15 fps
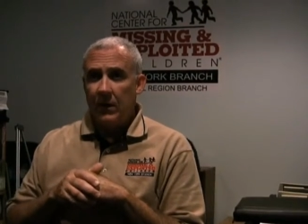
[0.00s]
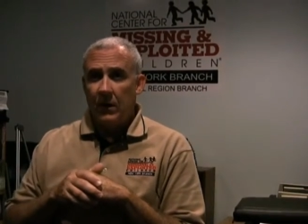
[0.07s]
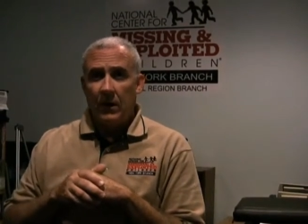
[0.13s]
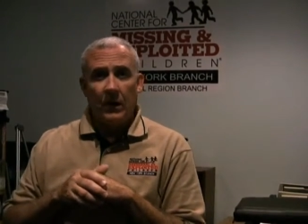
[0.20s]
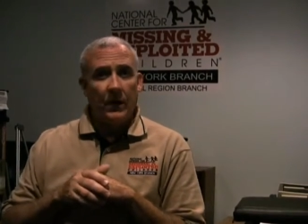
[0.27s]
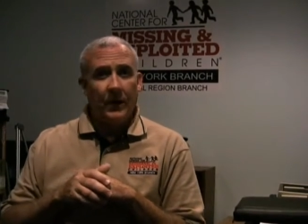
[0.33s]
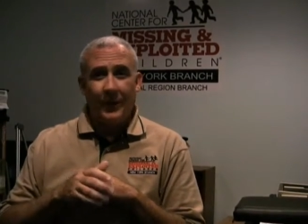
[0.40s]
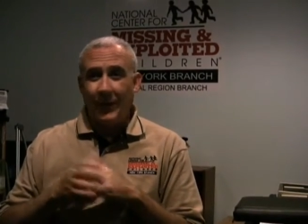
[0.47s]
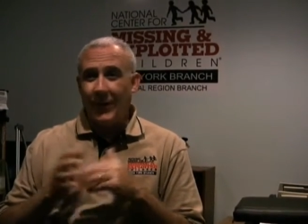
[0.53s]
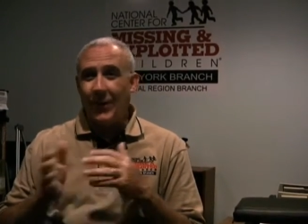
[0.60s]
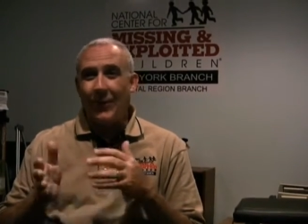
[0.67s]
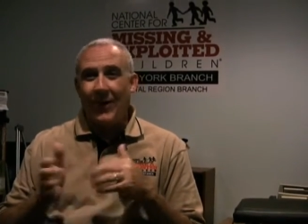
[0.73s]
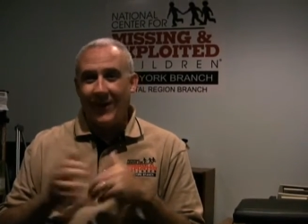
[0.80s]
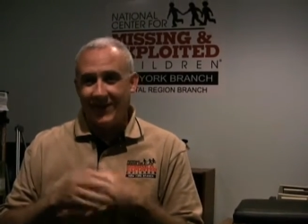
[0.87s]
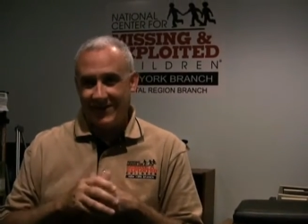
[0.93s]
Uh, we don't
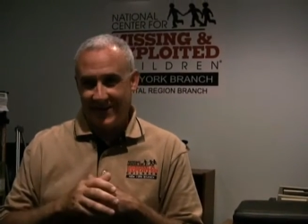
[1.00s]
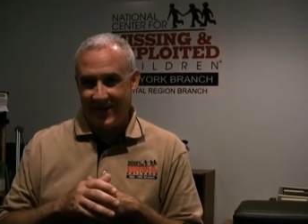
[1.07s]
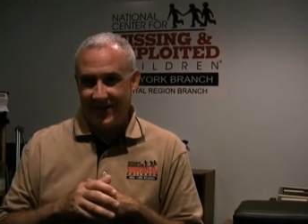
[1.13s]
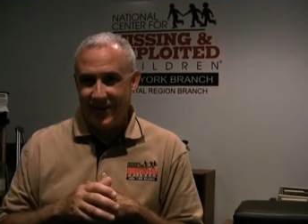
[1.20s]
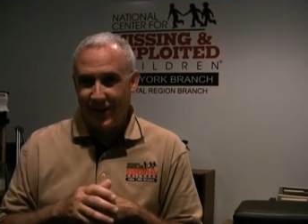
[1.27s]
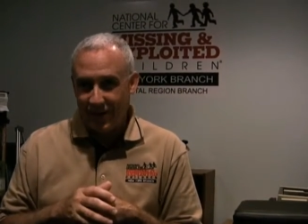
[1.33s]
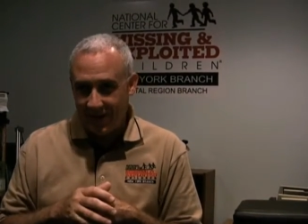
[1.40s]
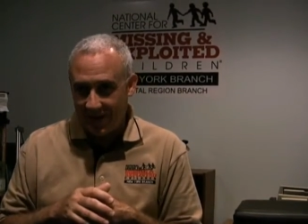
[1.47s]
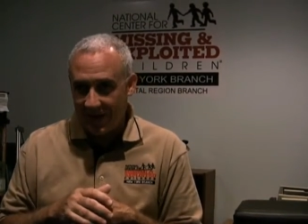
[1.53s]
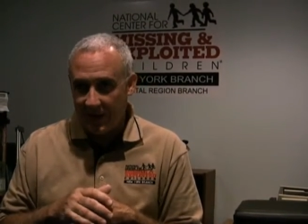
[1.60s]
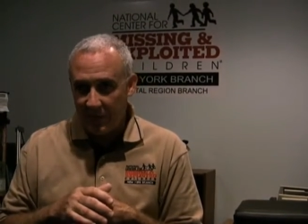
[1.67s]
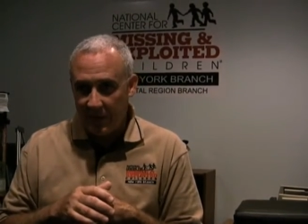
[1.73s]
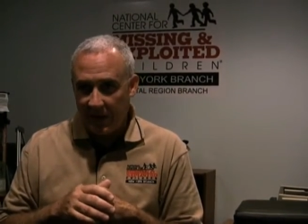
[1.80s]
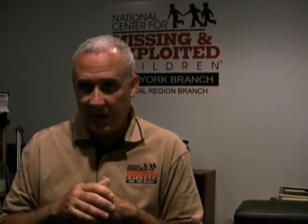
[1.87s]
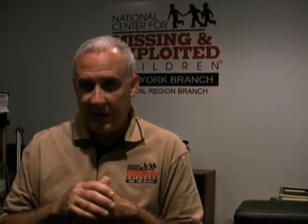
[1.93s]
want to say no to
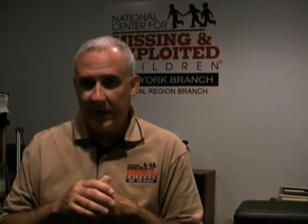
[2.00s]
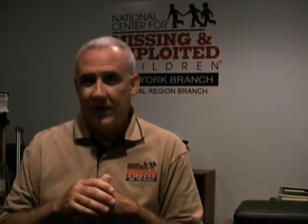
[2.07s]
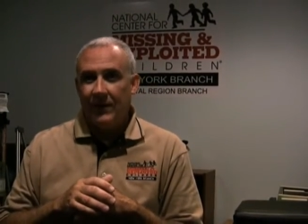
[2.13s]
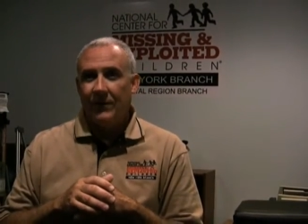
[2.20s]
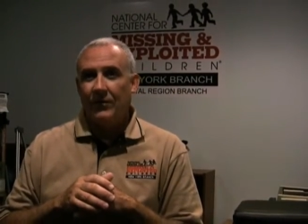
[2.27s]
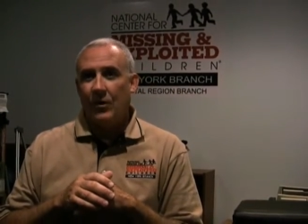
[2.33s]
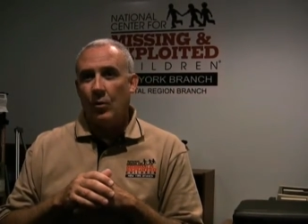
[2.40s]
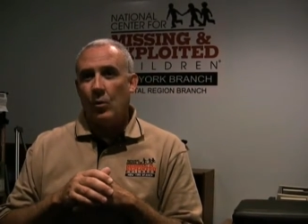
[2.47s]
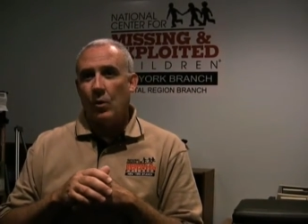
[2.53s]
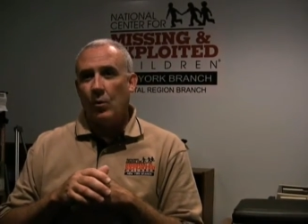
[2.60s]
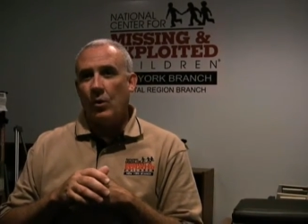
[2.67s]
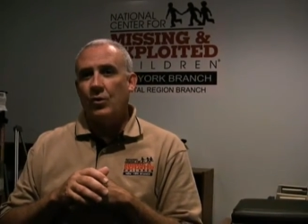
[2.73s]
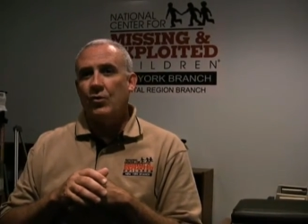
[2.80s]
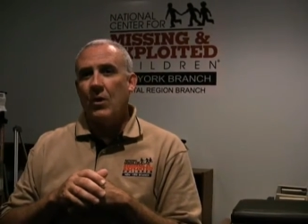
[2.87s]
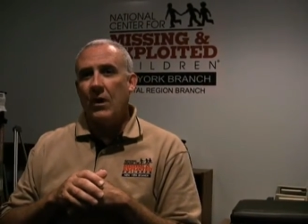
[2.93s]
anybody, so we're,
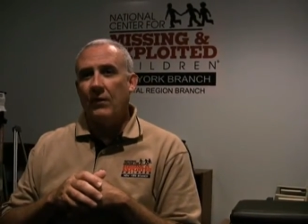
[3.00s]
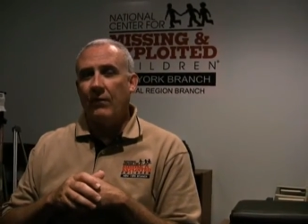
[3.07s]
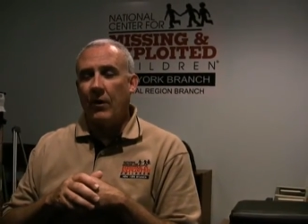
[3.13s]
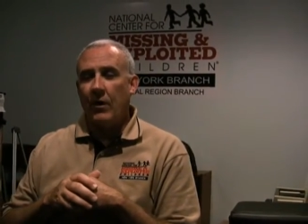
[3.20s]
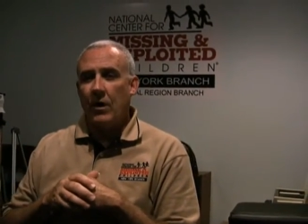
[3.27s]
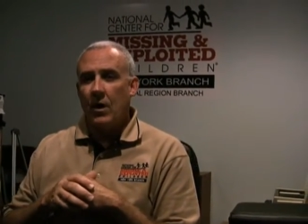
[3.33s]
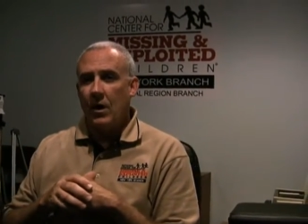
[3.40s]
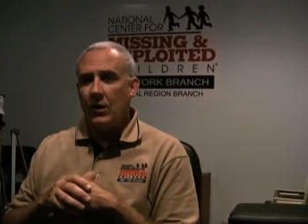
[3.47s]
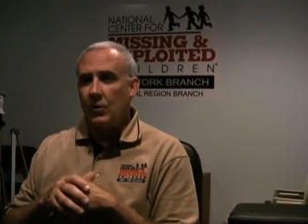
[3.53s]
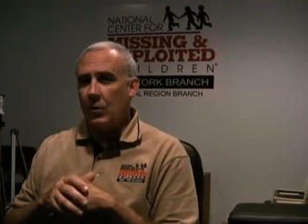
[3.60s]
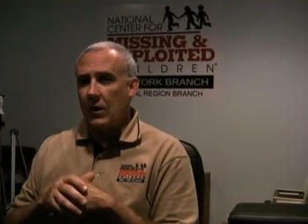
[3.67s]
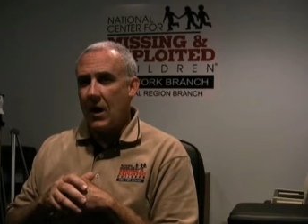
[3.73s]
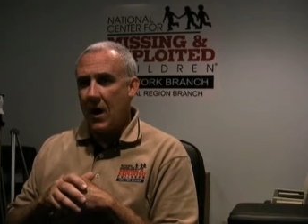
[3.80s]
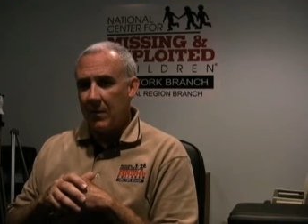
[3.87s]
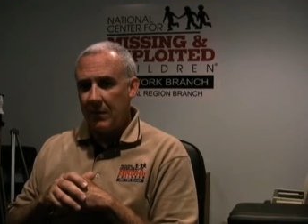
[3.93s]
we're trying very hard to
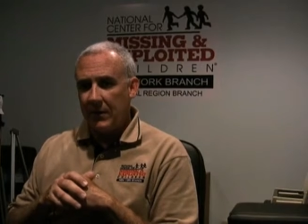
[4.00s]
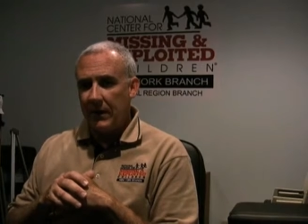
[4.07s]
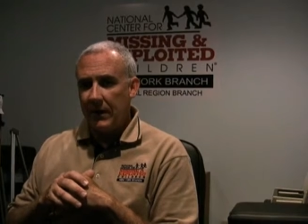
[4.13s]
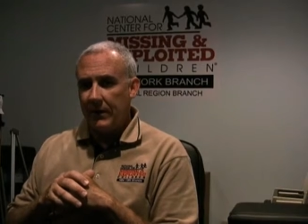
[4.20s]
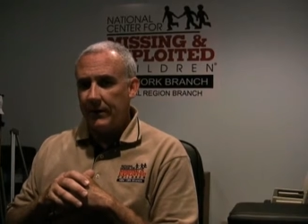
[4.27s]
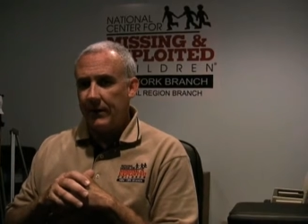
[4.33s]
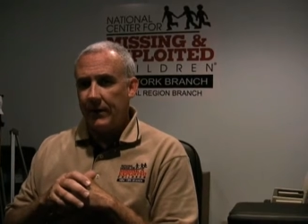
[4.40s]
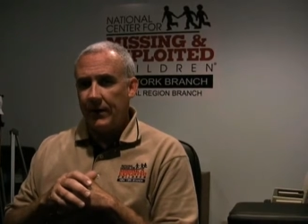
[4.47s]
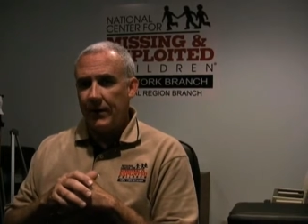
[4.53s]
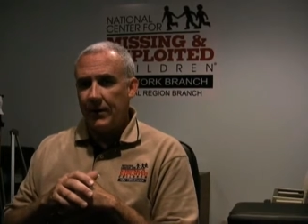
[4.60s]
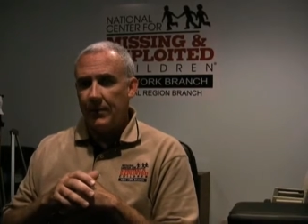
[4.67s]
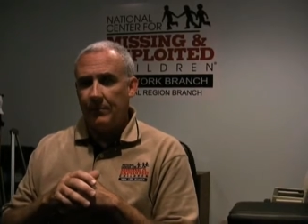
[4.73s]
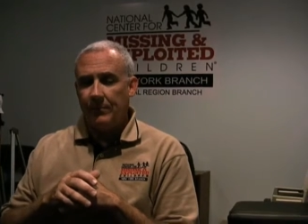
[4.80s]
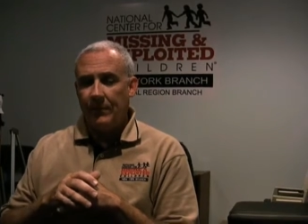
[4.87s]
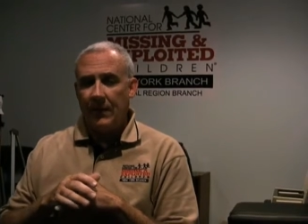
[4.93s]
accommodate
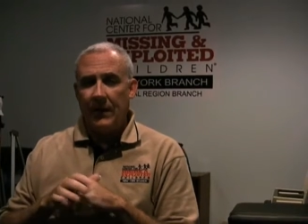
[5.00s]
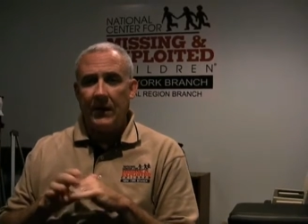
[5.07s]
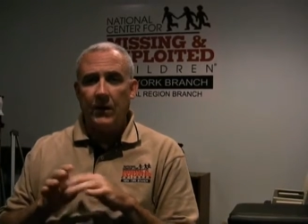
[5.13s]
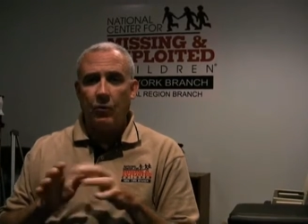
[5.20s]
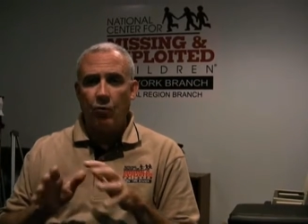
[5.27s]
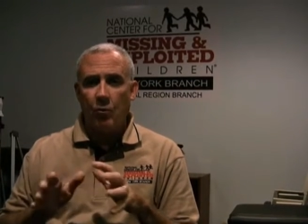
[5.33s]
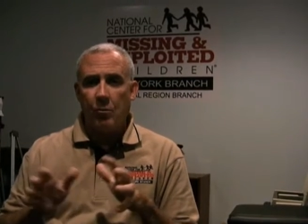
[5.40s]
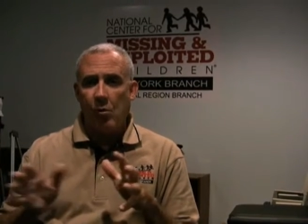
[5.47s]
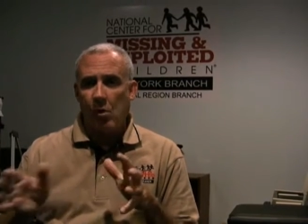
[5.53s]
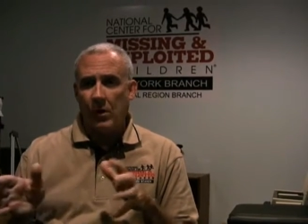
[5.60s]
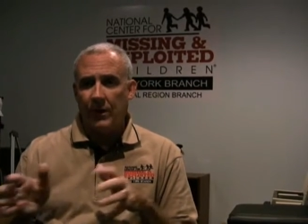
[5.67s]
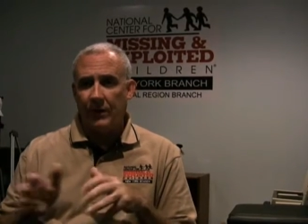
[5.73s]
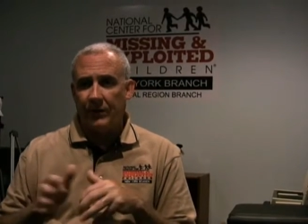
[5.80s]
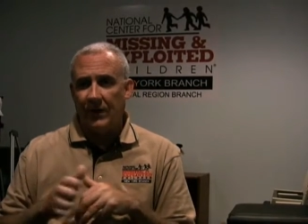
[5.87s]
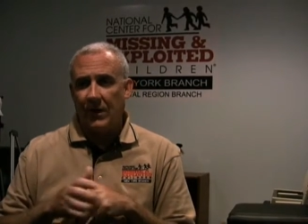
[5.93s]
um, any group
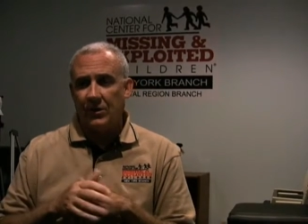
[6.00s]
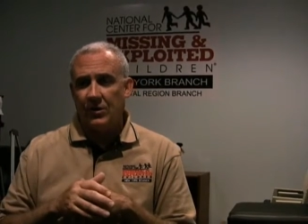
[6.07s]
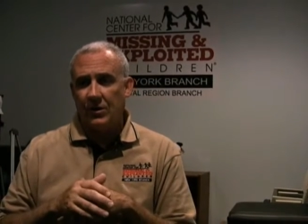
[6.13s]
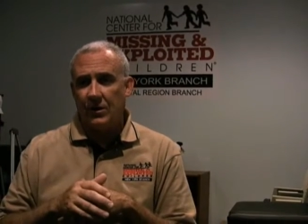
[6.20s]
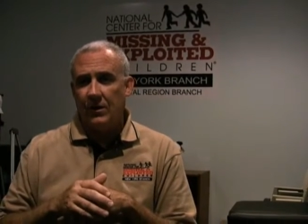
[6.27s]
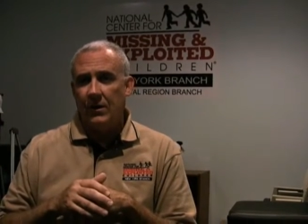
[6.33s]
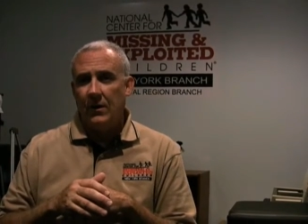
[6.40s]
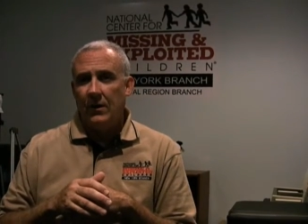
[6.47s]
organization